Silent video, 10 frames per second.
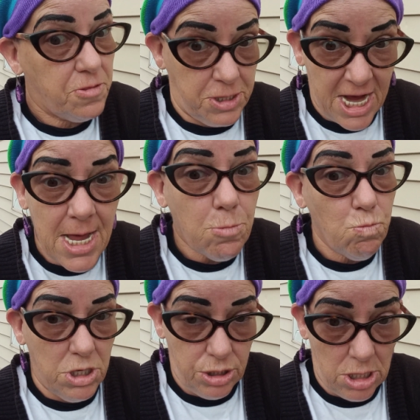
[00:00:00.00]
That
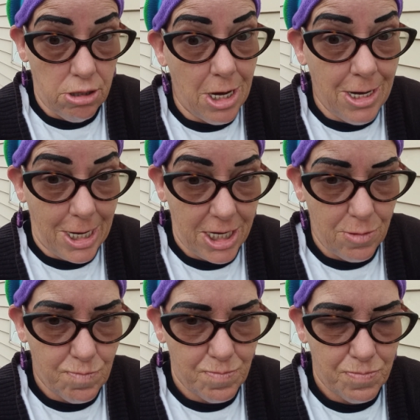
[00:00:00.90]
was a lie.
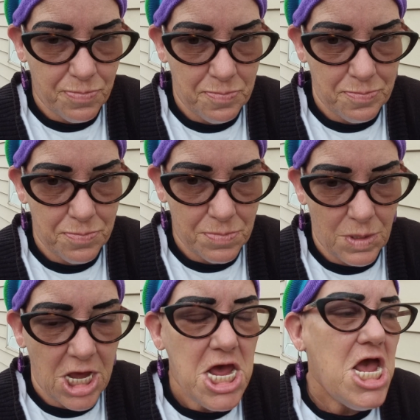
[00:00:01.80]

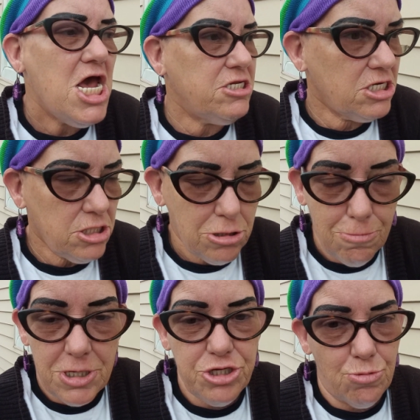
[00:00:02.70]
And I know
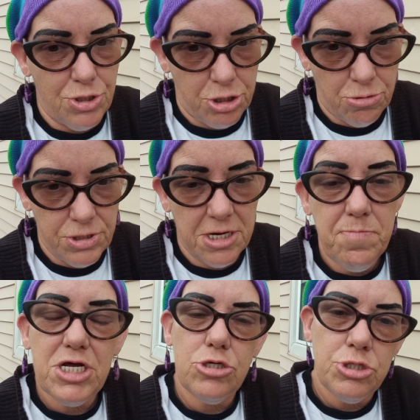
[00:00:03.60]
why you were doing it
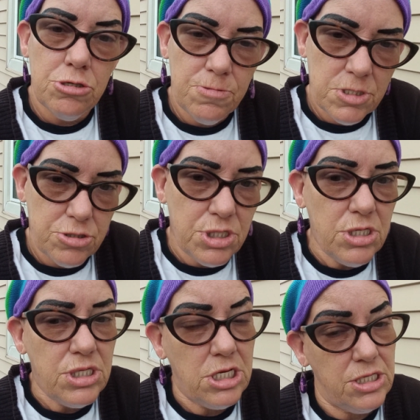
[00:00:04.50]
because you're a
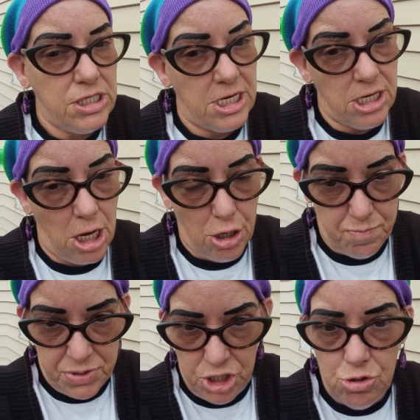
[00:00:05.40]
narcissistic
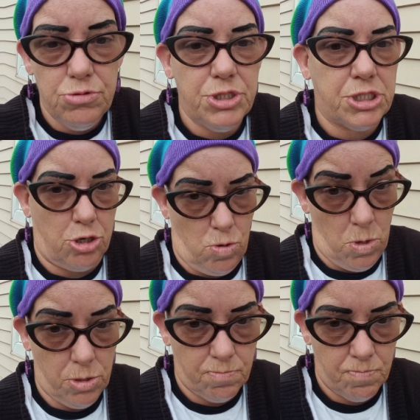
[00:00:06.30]
abuser.
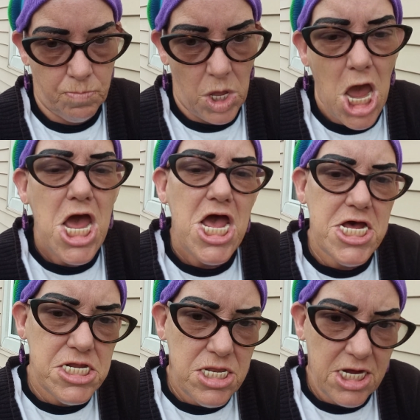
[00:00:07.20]

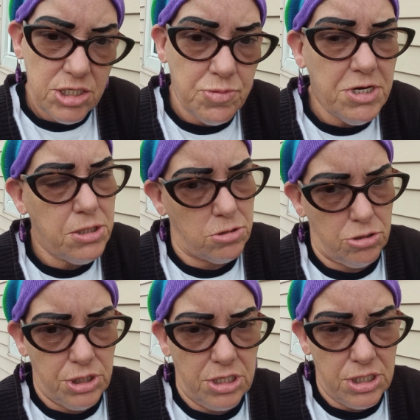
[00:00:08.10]
And that's what
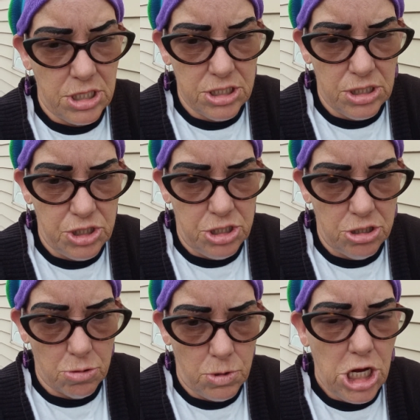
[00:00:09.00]
narcissists
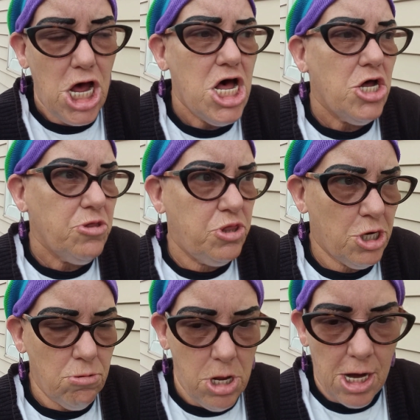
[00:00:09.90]
do.
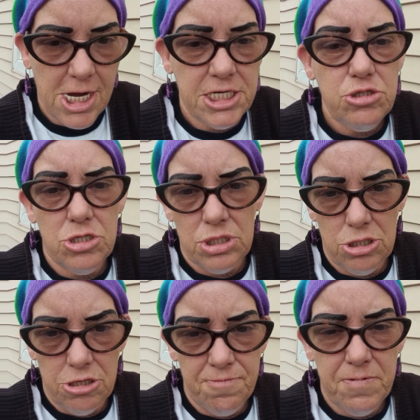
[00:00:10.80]
They'll lie to
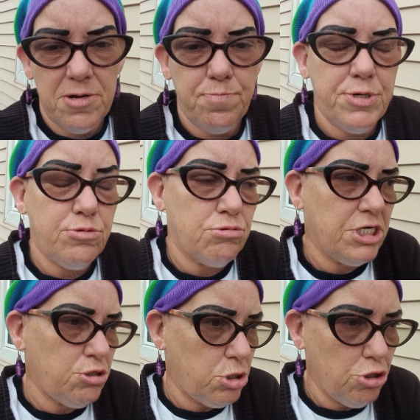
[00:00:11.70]
start a fight
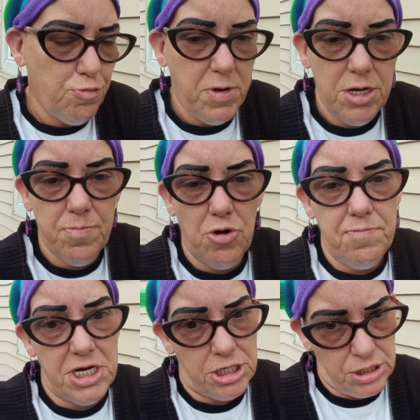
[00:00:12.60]
between two people
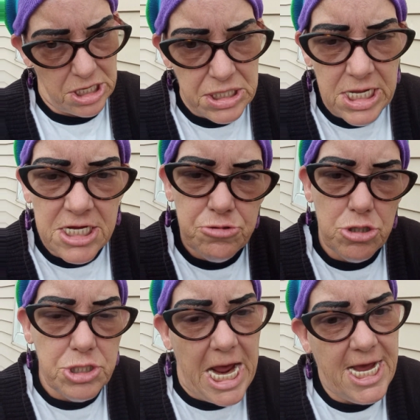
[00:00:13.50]
because it's
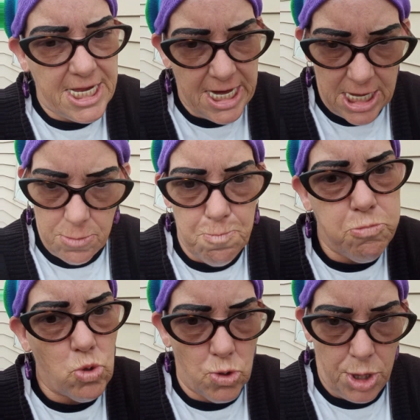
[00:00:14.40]
entertaining
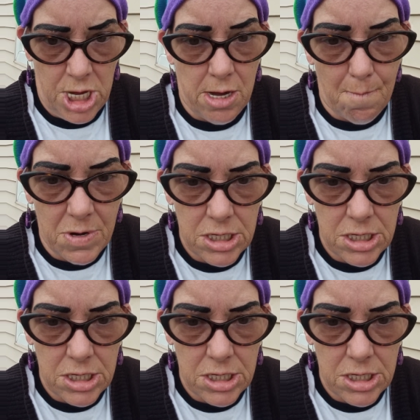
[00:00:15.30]
for them.